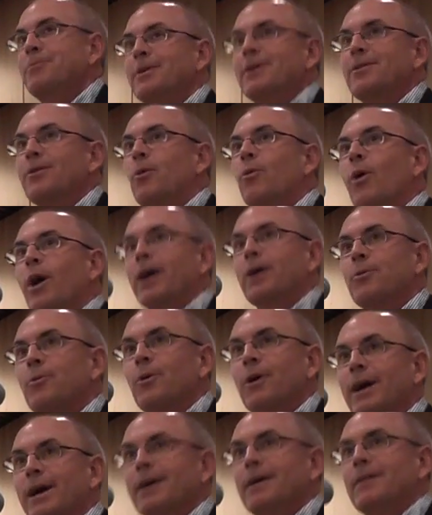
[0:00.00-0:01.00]
and the white
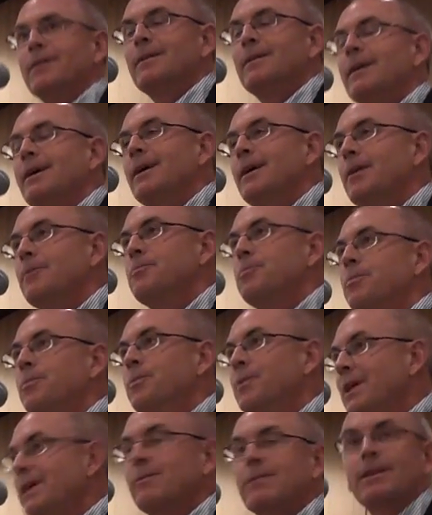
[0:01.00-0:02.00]
whale,
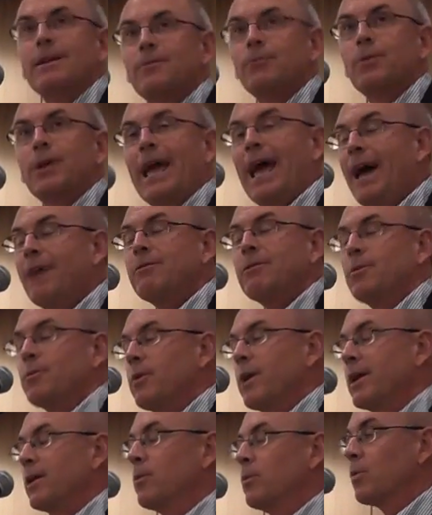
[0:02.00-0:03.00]
even if we haven't
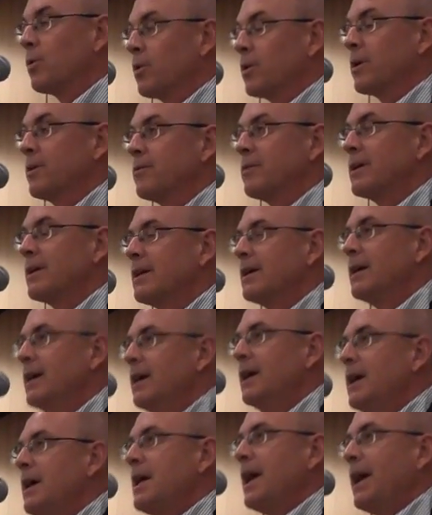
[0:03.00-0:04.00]
read a word of it.
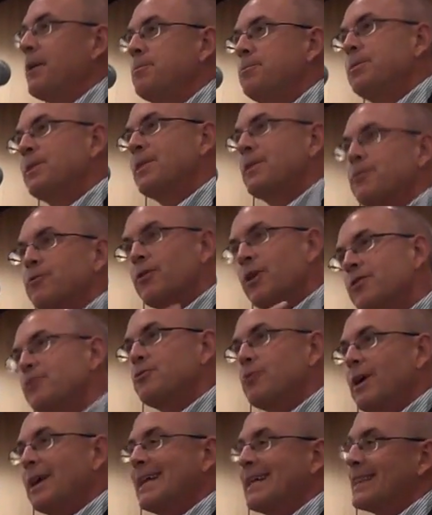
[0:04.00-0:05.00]
But the
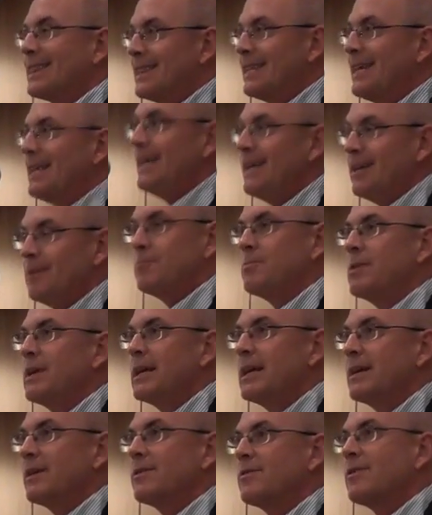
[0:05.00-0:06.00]
frustrating thing can
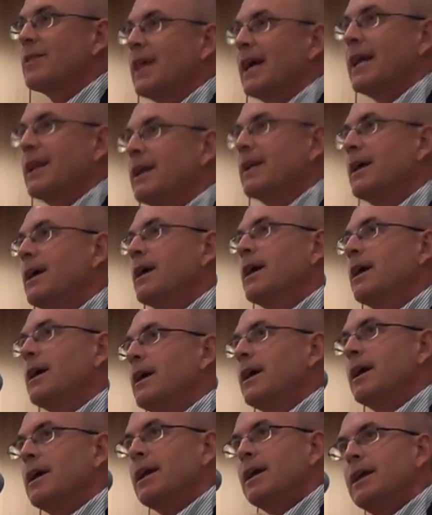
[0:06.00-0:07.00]
be is that
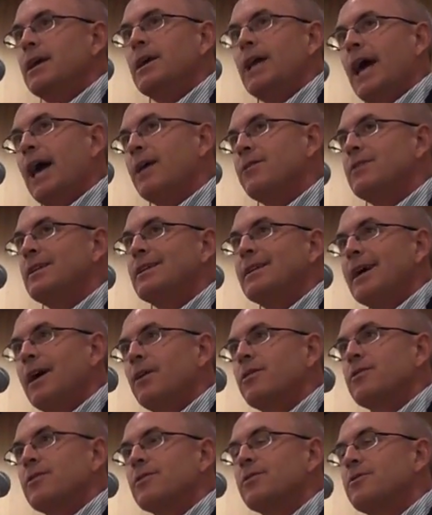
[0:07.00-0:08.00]
as he
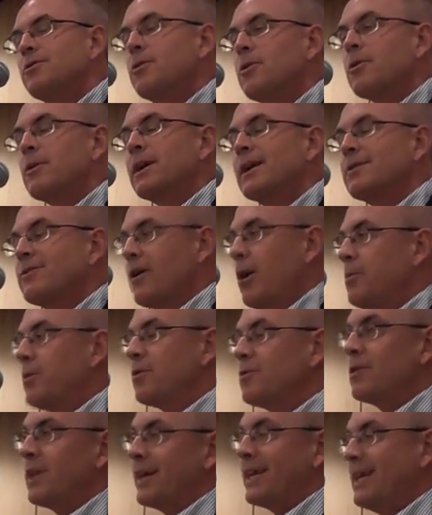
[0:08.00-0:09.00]
tells the story, it's
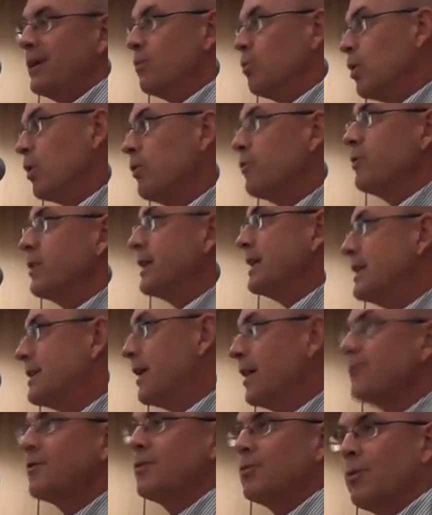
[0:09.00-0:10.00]
almost like he willfully
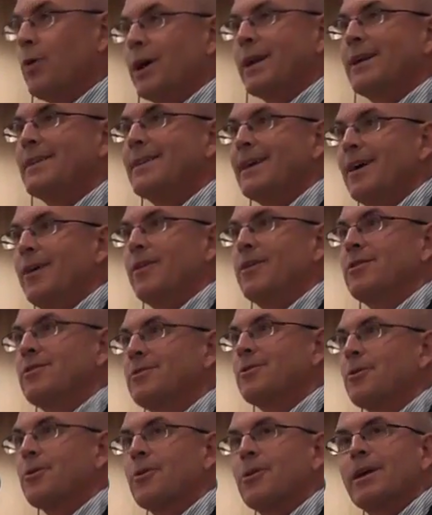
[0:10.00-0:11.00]
doesn't want to tell the
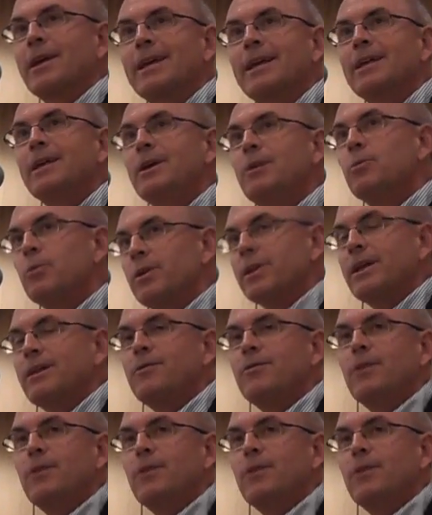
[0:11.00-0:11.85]
story. He will